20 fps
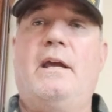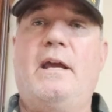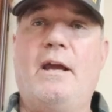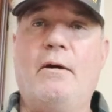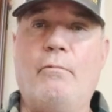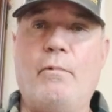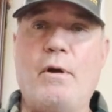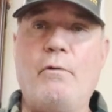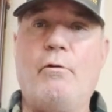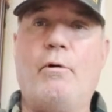
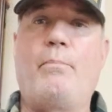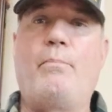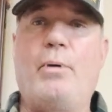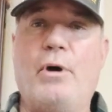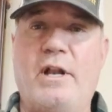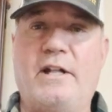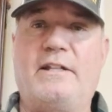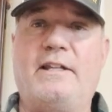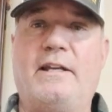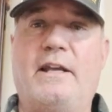and we will
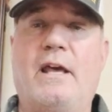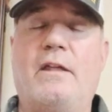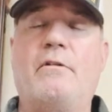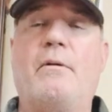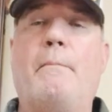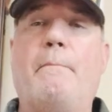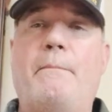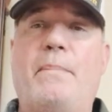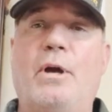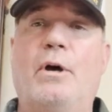put it together
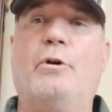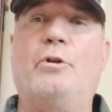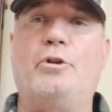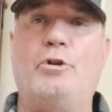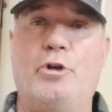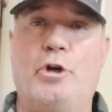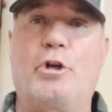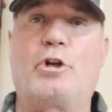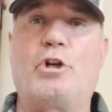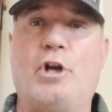and build
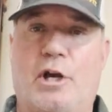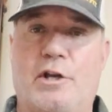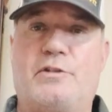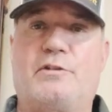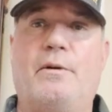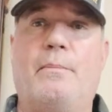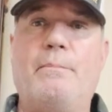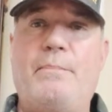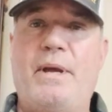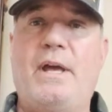your
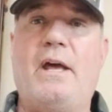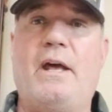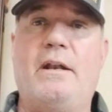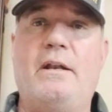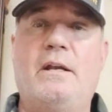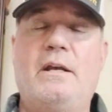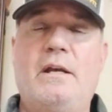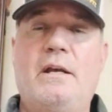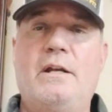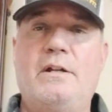custom pit
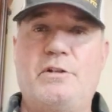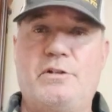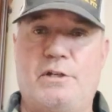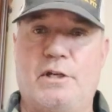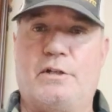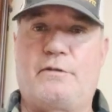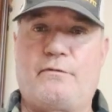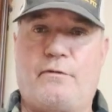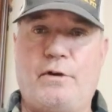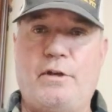
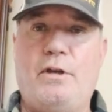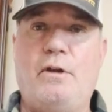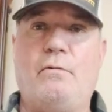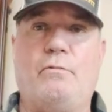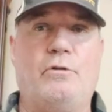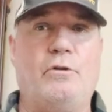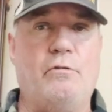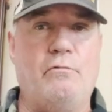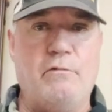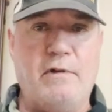just for
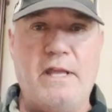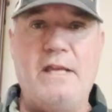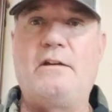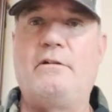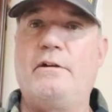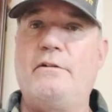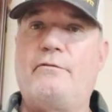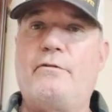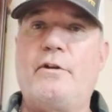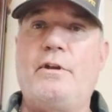you,
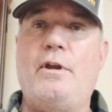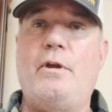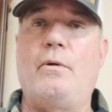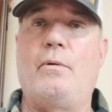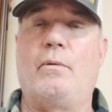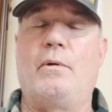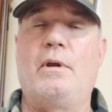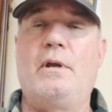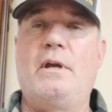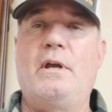uniquely for
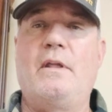you.